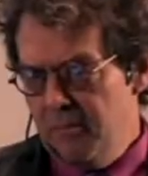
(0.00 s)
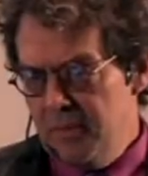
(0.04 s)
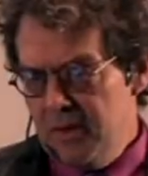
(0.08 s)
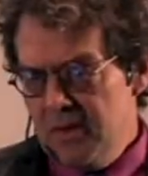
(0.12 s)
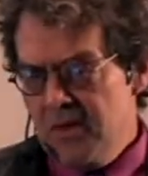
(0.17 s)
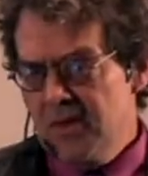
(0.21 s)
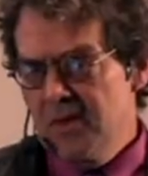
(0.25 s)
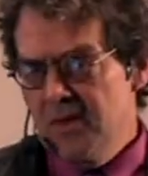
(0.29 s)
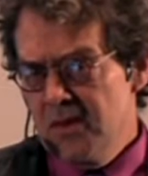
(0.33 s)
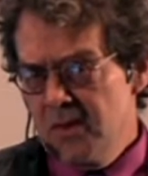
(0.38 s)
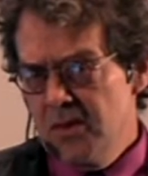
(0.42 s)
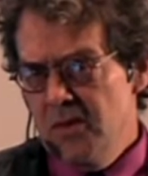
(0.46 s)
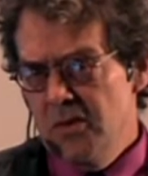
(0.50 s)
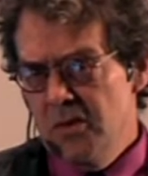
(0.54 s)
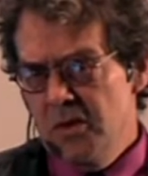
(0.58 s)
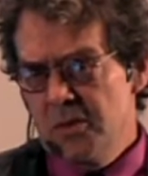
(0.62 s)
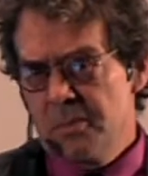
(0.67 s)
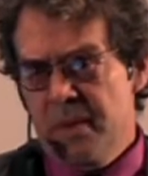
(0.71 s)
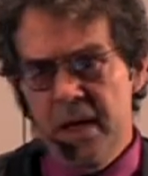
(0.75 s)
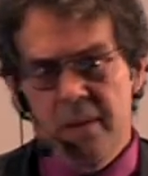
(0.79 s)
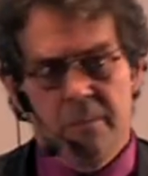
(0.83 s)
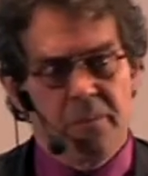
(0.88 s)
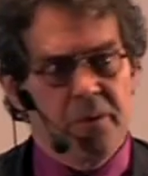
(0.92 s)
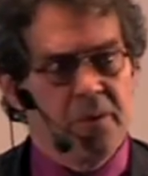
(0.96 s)
business
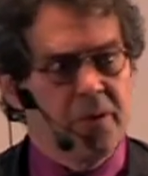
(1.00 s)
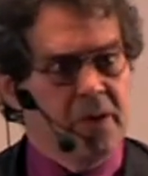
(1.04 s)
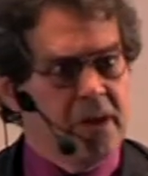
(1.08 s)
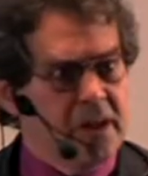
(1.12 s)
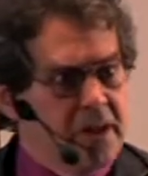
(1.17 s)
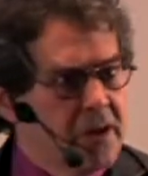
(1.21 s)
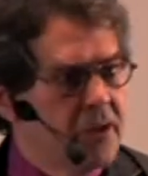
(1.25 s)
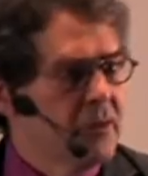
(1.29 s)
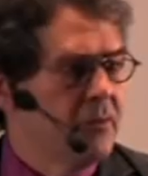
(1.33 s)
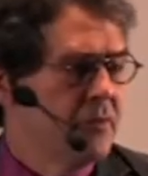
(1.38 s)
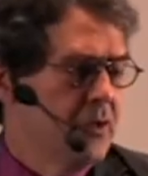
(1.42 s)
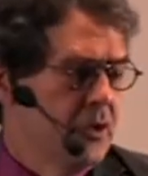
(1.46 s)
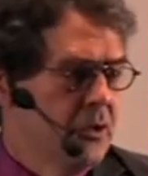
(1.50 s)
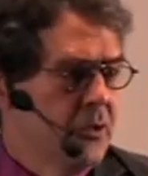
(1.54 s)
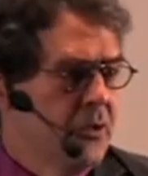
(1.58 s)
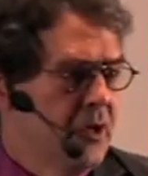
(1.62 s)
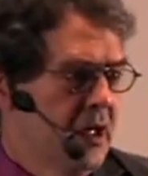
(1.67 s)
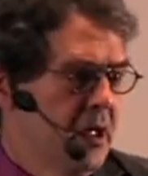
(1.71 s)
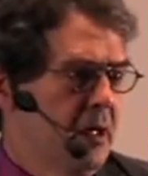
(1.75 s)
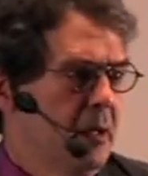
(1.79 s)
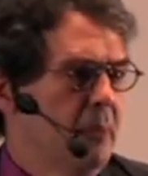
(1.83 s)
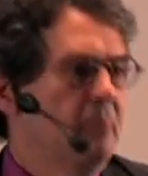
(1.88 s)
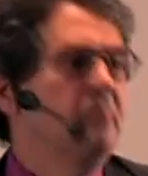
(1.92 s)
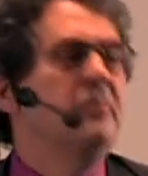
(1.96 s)
newspaper interviewed
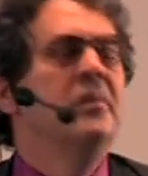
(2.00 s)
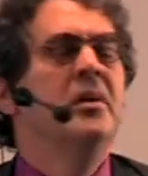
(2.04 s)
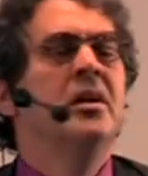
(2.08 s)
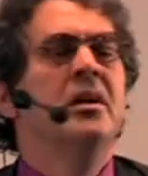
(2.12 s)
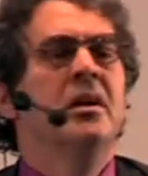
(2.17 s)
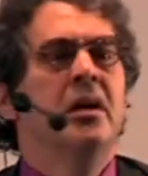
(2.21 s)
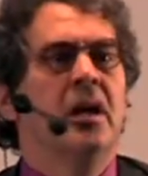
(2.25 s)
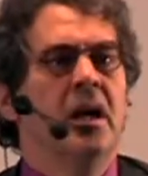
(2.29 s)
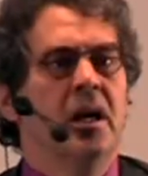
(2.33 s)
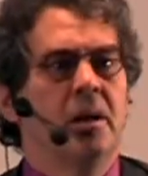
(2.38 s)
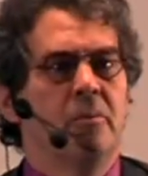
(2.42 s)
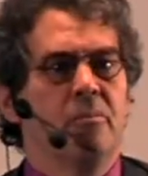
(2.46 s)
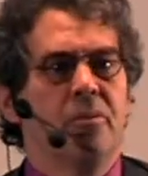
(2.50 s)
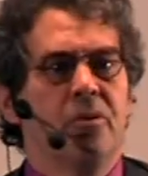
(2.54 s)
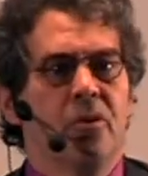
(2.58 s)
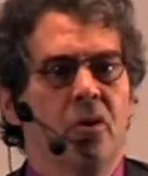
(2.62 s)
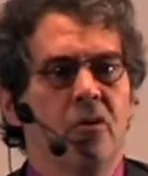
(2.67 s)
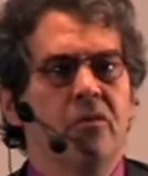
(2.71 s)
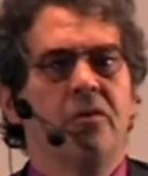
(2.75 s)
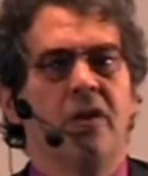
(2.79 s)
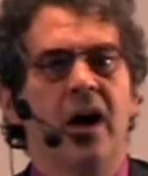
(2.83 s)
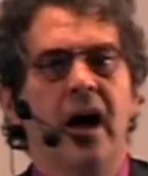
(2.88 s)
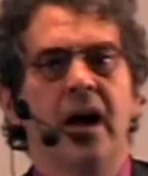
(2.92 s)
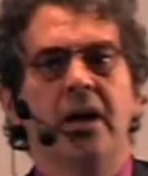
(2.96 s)
him and
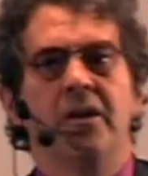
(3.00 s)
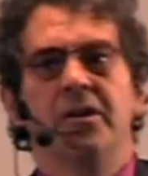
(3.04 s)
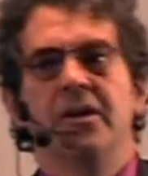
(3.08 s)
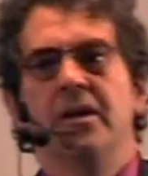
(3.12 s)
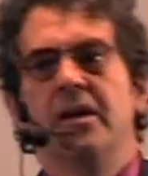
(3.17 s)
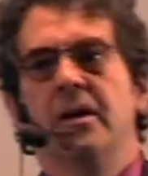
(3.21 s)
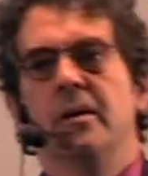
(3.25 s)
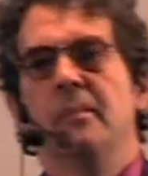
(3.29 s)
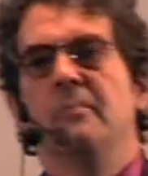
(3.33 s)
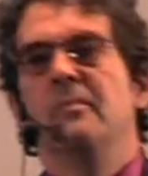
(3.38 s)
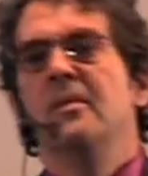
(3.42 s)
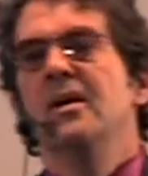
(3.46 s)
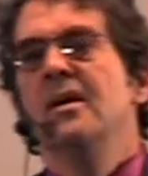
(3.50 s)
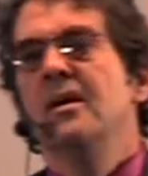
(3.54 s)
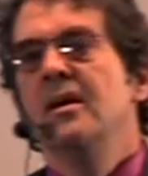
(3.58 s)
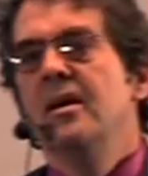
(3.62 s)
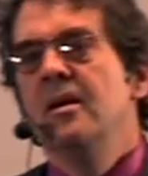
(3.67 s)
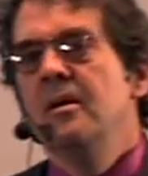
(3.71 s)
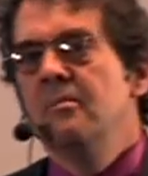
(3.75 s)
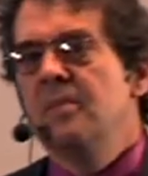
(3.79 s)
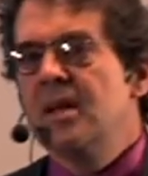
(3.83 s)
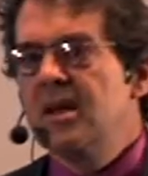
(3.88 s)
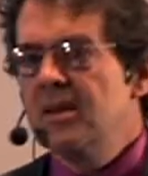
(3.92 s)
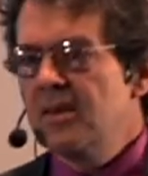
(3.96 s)
profiled him
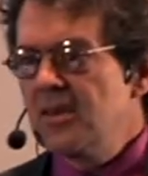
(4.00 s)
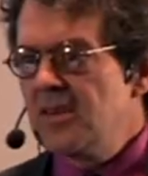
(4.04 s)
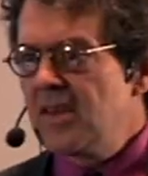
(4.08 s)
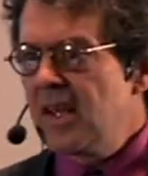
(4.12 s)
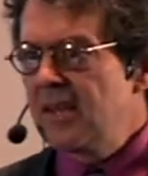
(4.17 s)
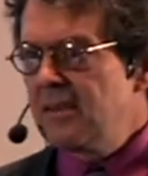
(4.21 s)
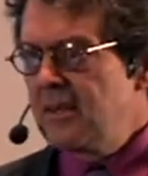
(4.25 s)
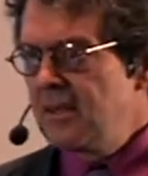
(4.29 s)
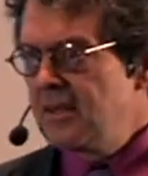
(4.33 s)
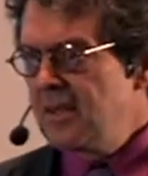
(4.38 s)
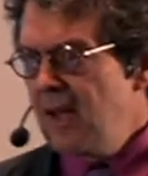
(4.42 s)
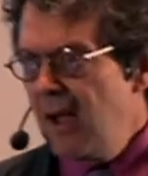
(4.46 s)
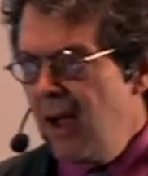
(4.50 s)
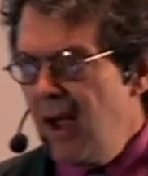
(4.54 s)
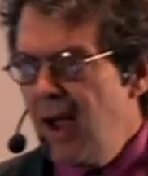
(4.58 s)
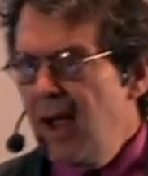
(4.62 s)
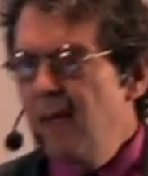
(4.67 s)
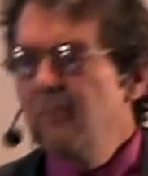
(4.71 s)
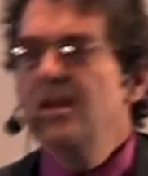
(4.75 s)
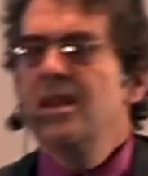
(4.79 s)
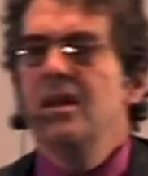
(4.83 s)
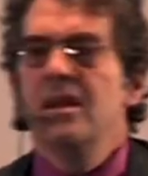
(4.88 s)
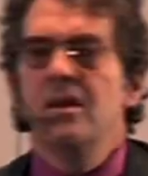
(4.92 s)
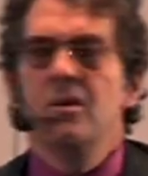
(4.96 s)
because at the
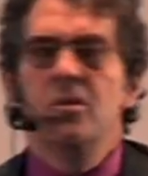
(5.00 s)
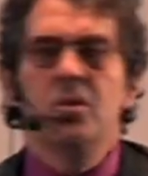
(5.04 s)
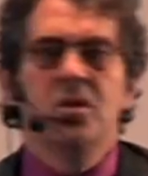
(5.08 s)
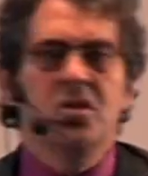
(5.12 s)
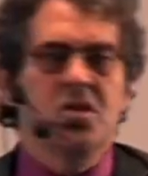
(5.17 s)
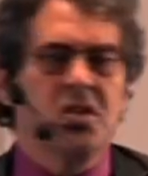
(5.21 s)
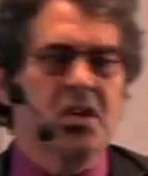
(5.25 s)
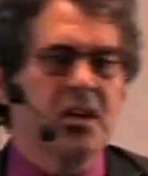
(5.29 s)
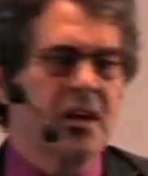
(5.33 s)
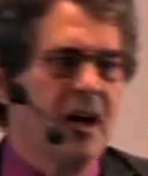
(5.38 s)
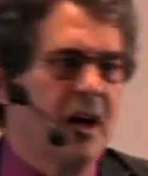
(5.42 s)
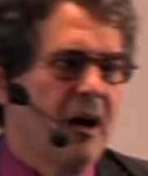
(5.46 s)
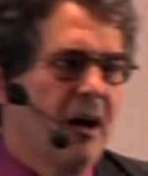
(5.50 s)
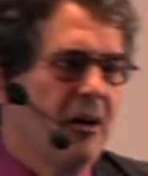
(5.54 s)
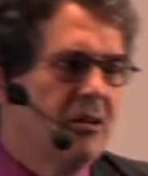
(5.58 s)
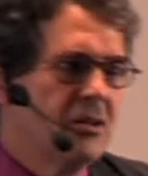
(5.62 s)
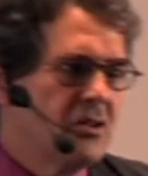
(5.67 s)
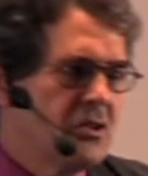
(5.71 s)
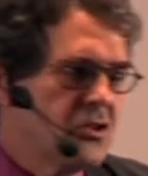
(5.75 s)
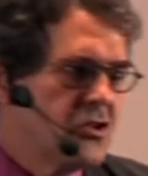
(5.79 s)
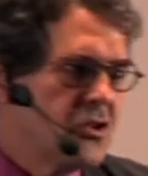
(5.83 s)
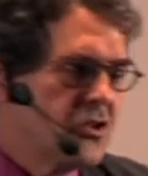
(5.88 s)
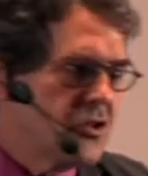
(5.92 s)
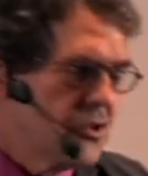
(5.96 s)
time he was a
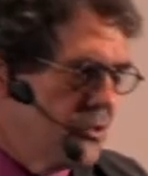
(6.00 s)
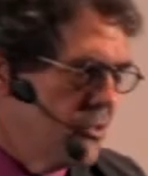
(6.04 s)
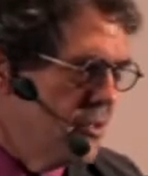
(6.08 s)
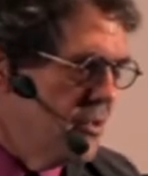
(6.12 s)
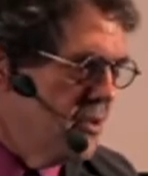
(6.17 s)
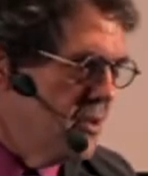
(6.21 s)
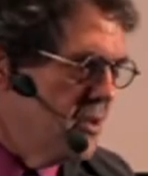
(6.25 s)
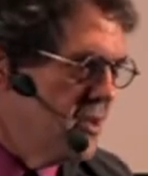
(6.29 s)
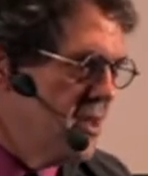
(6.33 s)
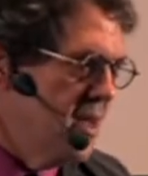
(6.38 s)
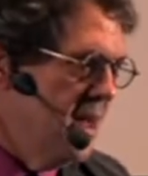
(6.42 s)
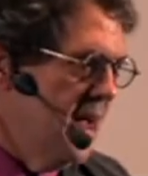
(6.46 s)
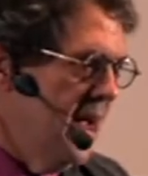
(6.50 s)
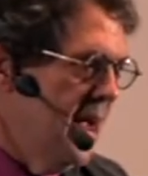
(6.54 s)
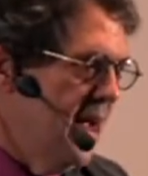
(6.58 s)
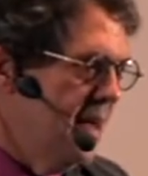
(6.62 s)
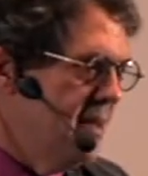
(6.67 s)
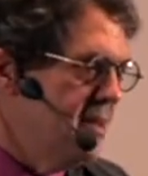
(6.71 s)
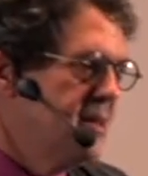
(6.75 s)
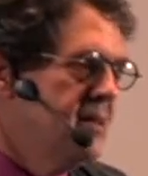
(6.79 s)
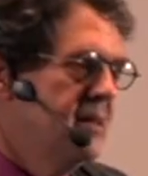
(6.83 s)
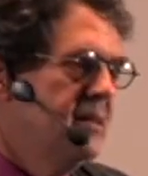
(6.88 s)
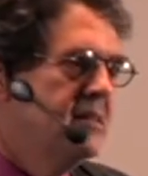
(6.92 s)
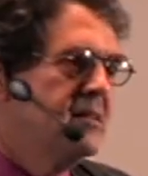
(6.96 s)
college student
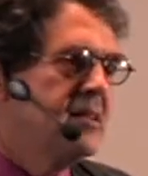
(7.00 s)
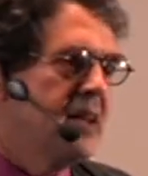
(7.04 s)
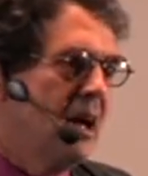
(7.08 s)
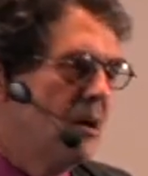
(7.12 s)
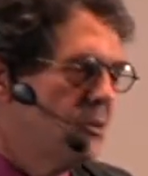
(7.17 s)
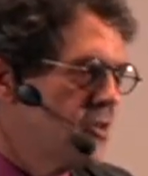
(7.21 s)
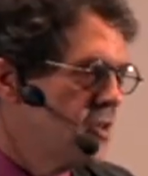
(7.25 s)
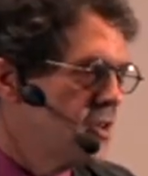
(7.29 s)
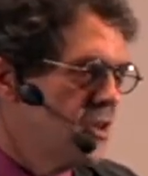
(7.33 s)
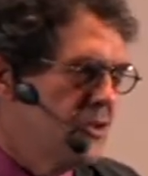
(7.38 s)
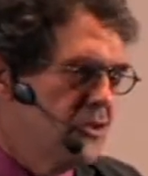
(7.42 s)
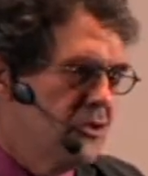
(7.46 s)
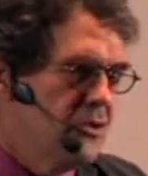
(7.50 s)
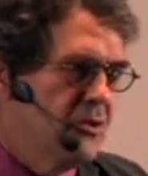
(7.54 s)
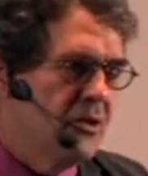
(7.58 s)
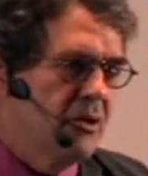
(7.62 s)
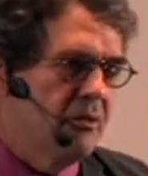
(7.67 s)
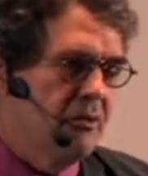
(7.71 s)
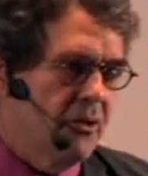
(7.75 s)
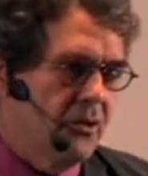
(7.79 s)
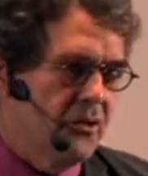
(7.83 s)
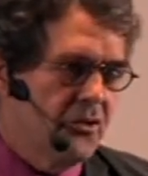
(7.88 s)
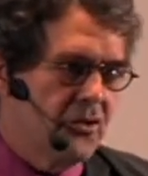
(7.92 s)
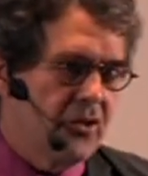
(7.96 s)
at Towson
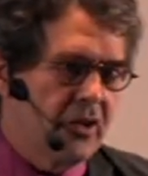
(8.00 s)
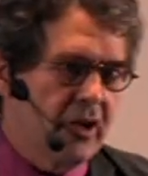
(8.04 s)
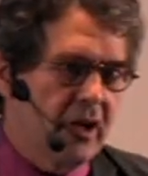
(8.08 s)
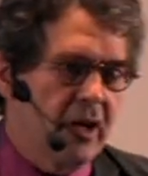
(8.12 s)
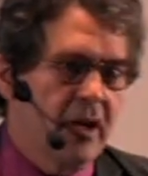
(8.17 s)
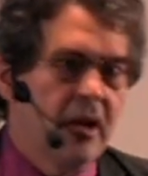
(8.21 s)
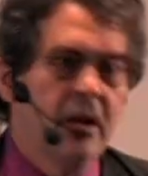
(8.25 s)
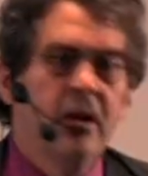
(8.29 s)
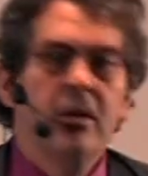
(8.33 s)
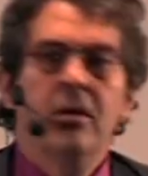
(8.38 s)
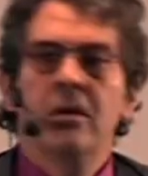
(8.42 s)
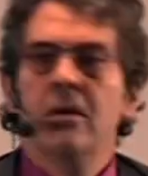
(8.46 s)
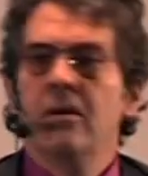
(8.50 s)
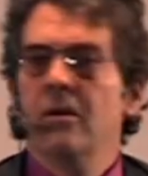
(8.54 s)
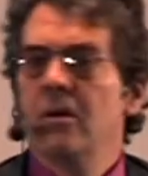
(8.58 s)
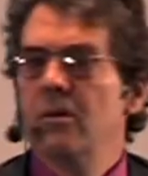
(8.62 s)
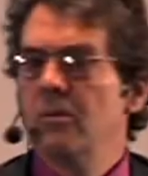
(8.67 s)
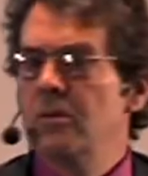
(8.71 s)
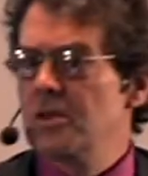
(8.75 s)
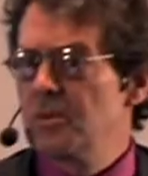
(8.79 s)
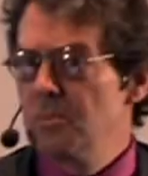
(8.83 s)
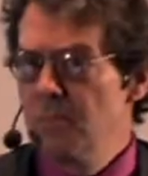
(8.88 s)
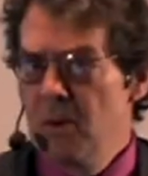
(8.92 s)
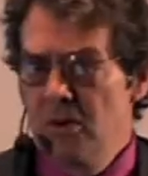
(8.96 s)
University,
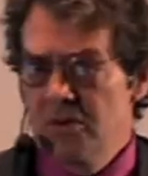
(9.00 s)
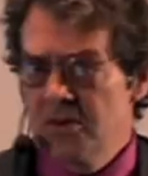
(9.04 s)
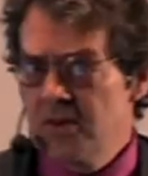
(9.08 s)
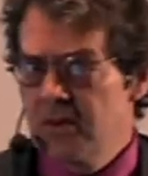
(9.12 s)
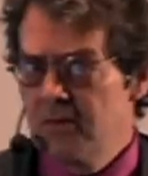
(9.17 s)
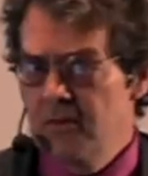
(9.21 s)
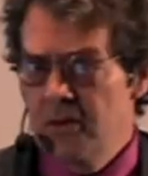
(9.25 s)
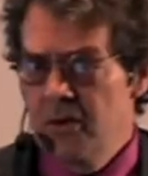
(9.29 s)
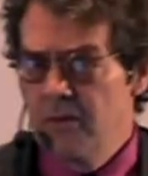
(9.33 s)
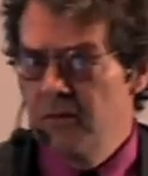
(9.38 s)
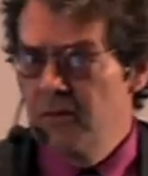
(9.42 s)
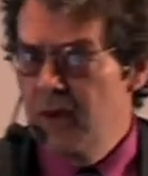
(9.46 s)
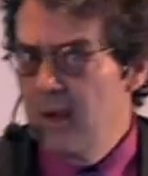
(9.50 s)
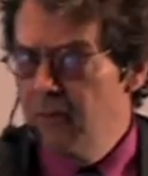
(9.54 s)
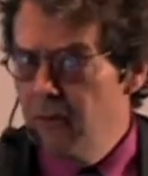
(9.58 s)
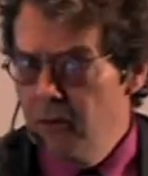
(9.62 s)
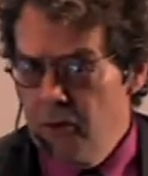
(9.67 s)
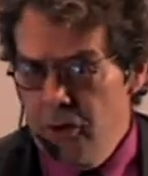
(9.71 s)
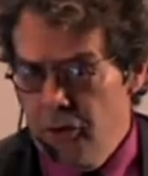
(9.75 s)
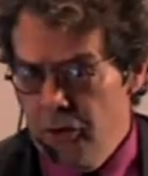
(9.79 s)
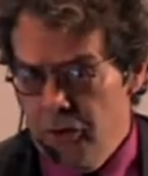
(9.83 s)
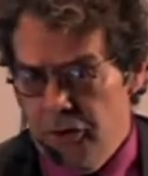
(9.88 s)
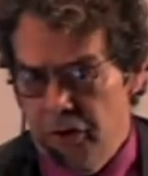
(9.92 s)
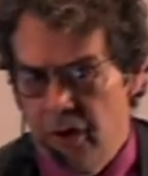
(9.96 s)
which most of you have
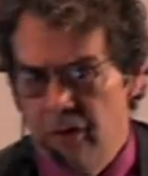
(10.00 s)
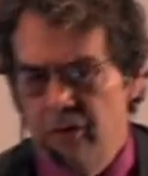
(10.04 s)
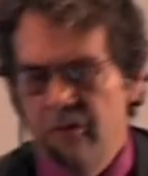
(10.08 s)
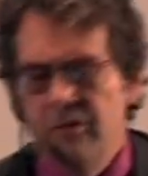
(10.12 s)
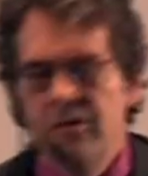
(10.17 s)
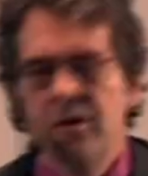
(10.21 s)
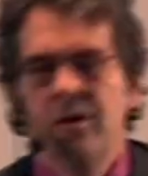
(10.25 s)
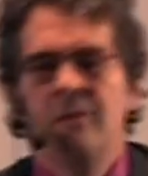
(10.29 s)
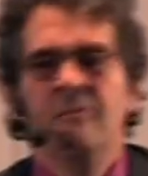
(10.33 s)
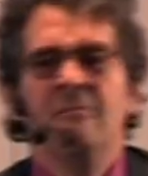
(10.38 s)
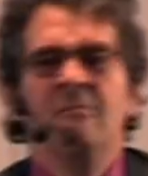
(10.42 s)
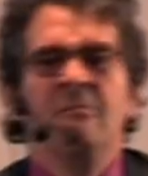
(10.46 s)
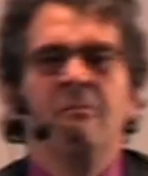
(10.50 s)
never heard of.